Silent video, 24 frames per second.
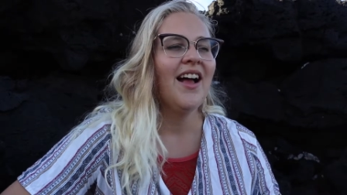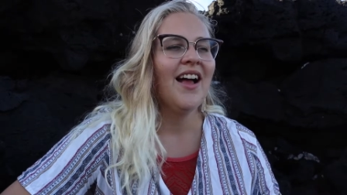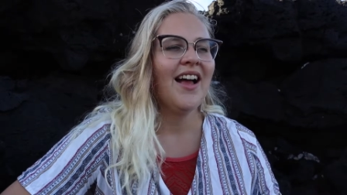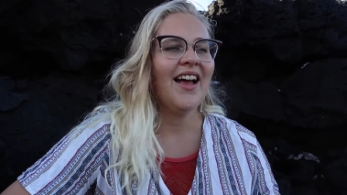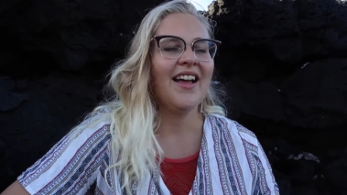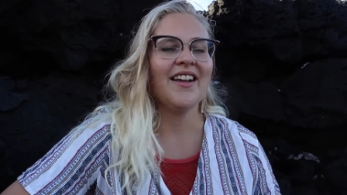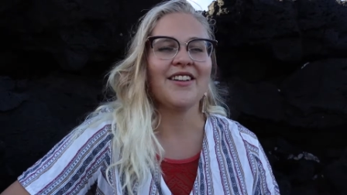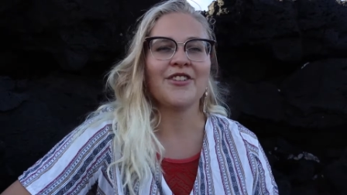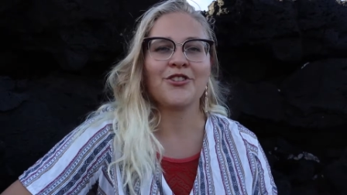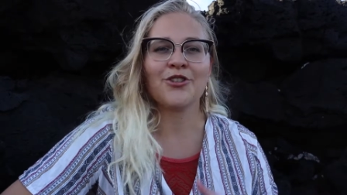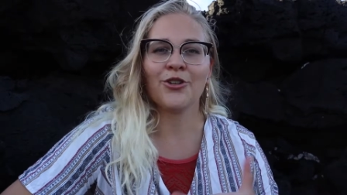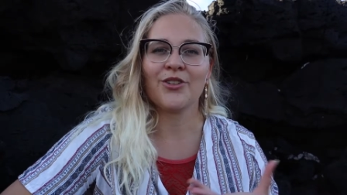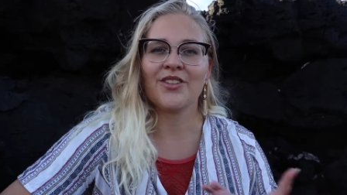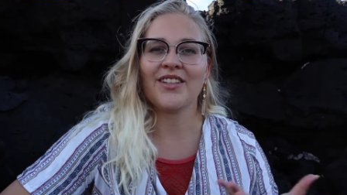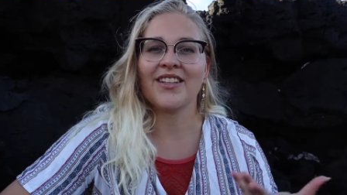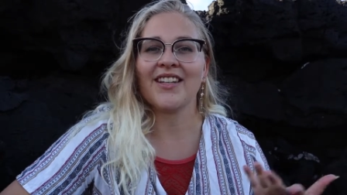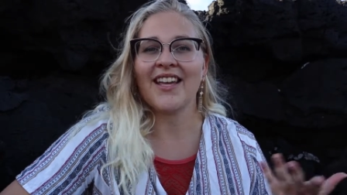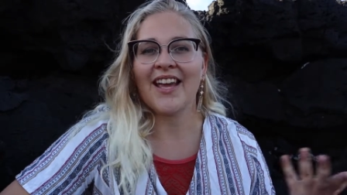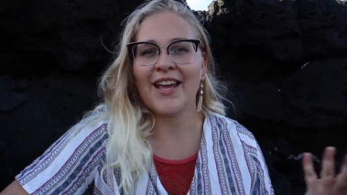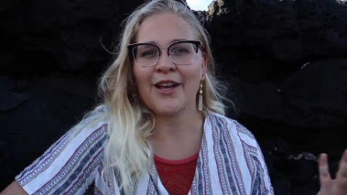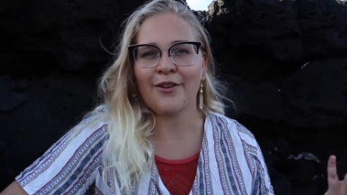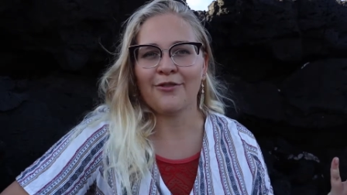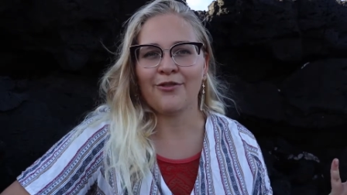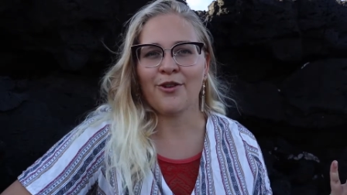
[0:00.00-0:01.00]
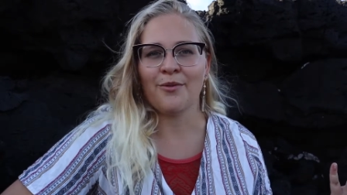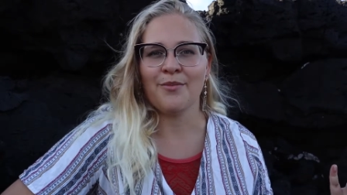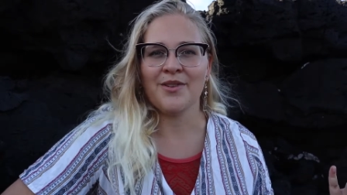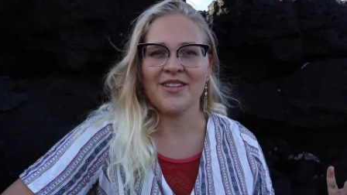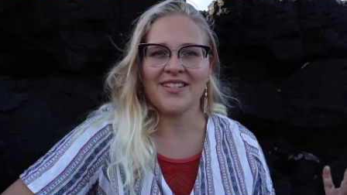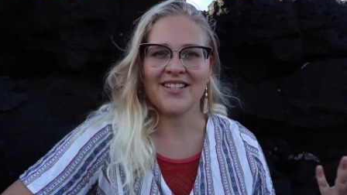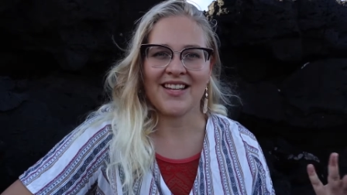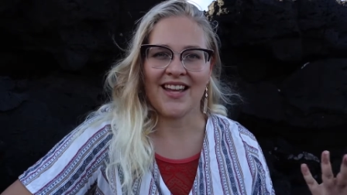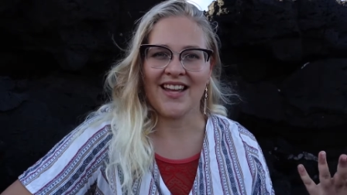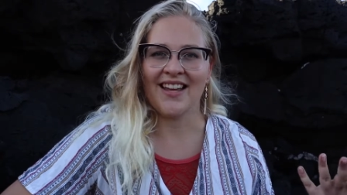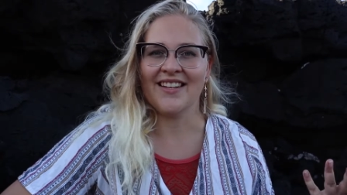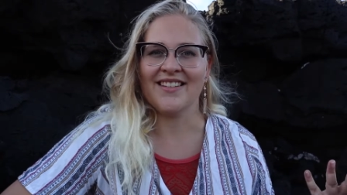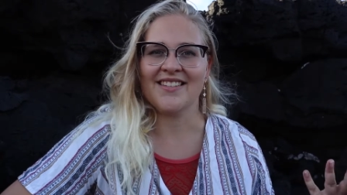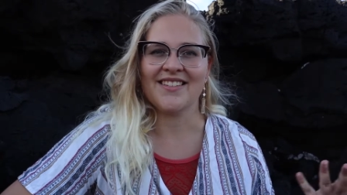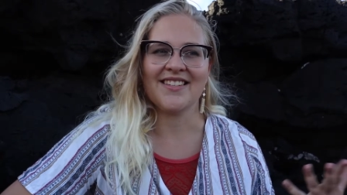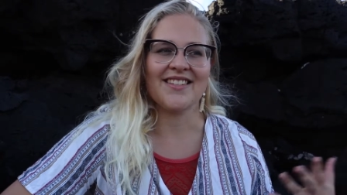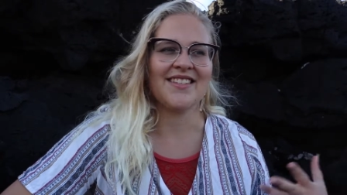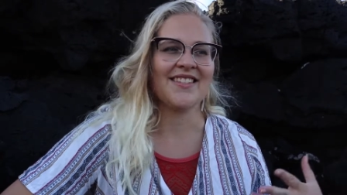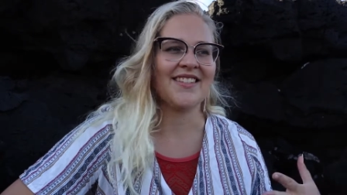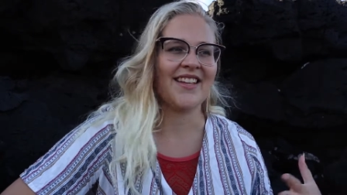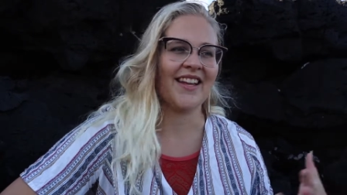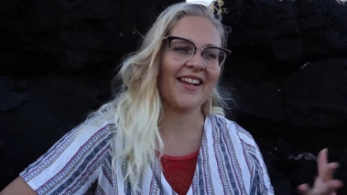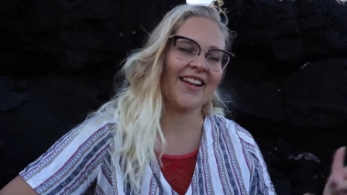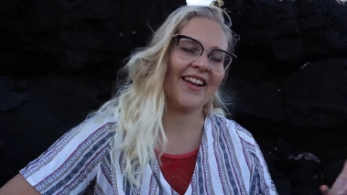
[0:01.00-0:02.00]
and took the cake from his hands
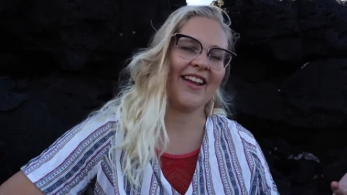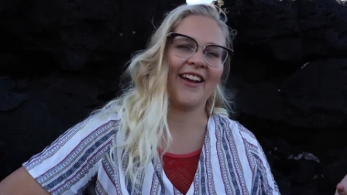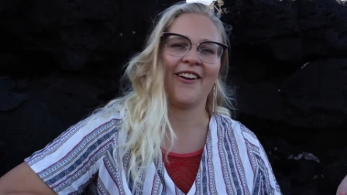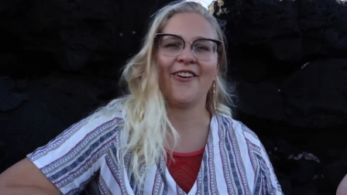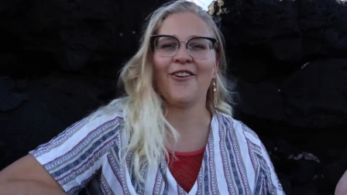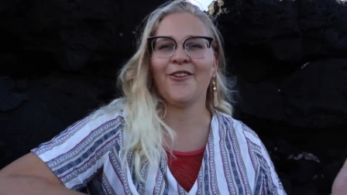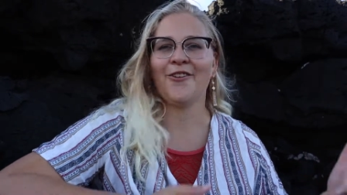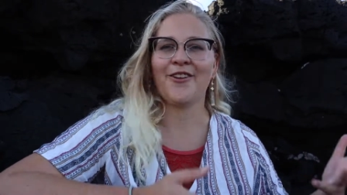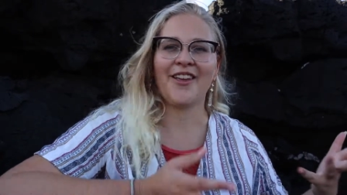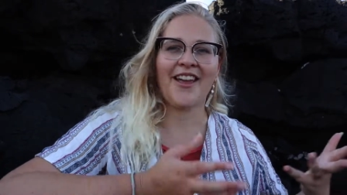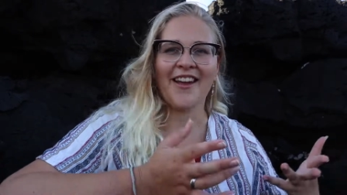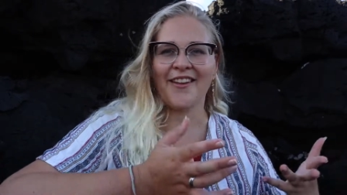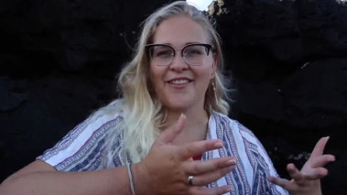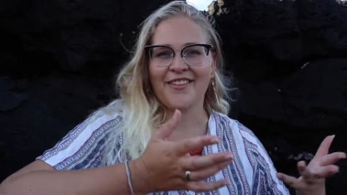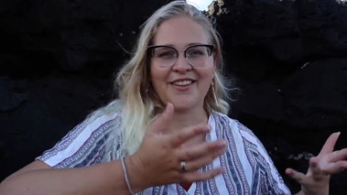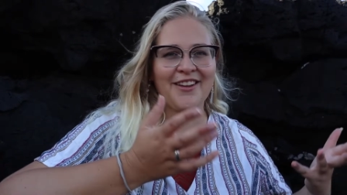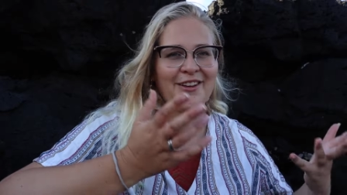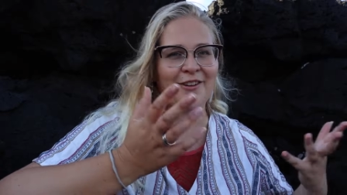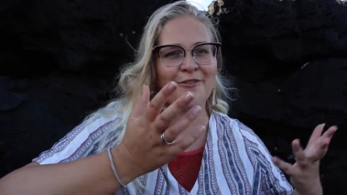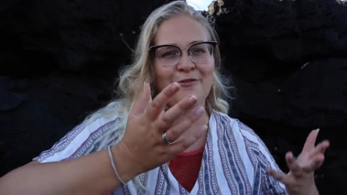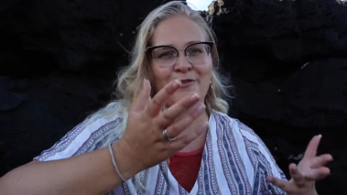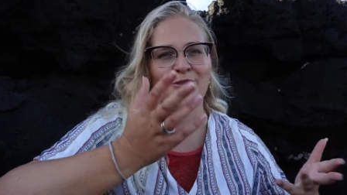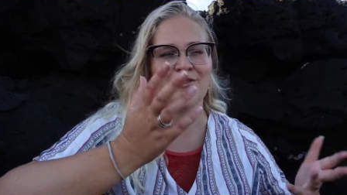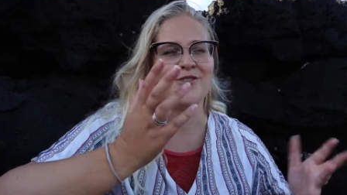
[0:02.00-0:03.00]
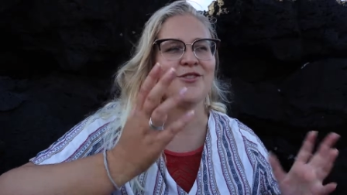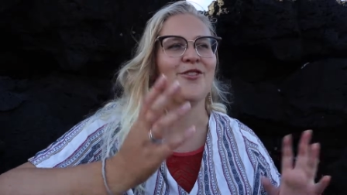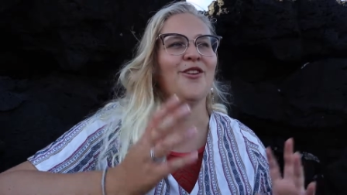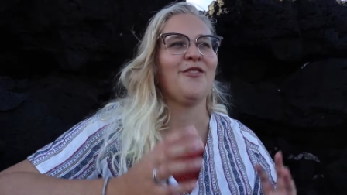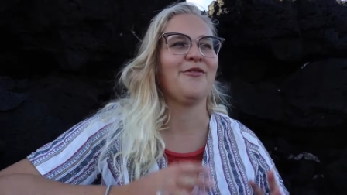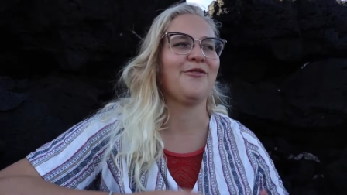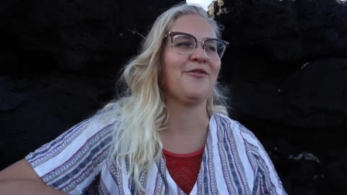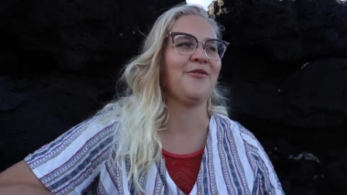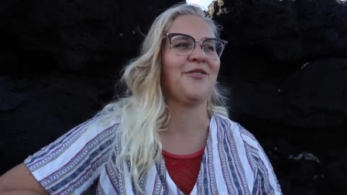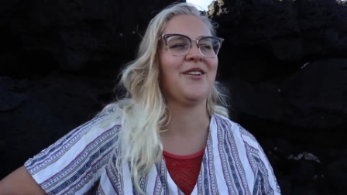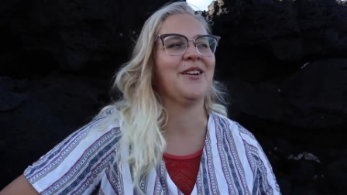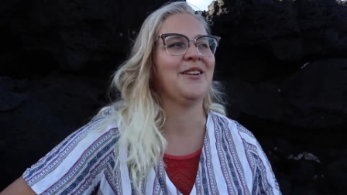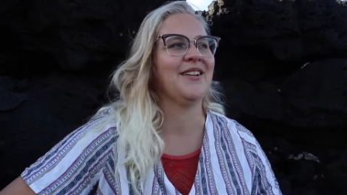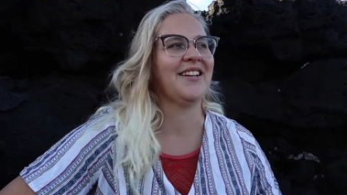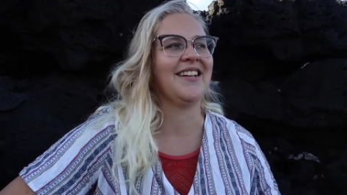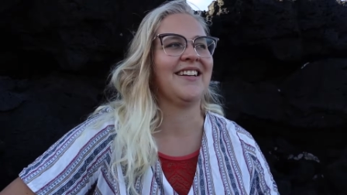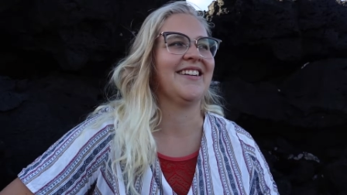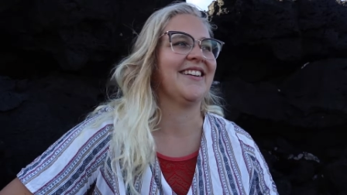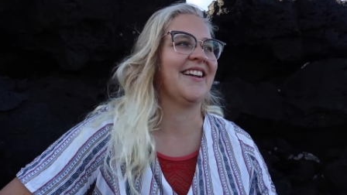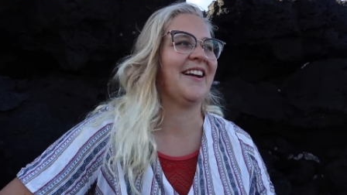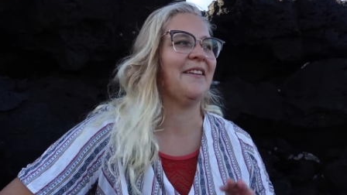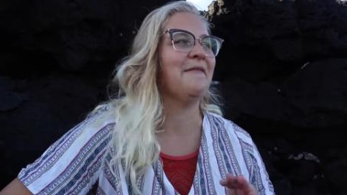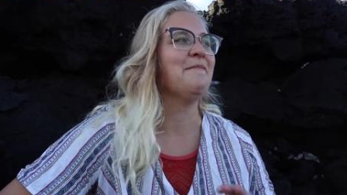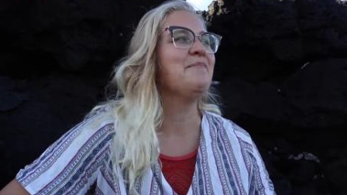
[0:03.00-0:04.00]
and said like, oh yeah, thank you for the offering, da
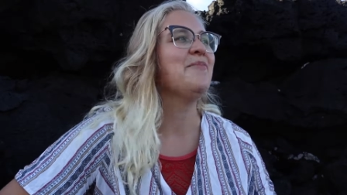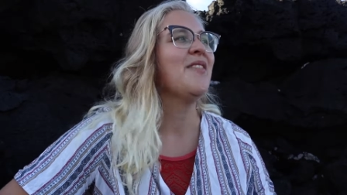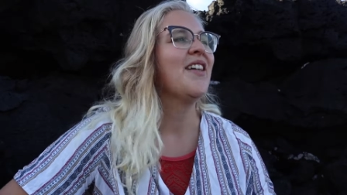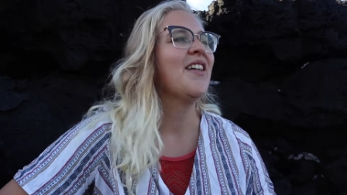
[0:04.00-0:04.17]
da da.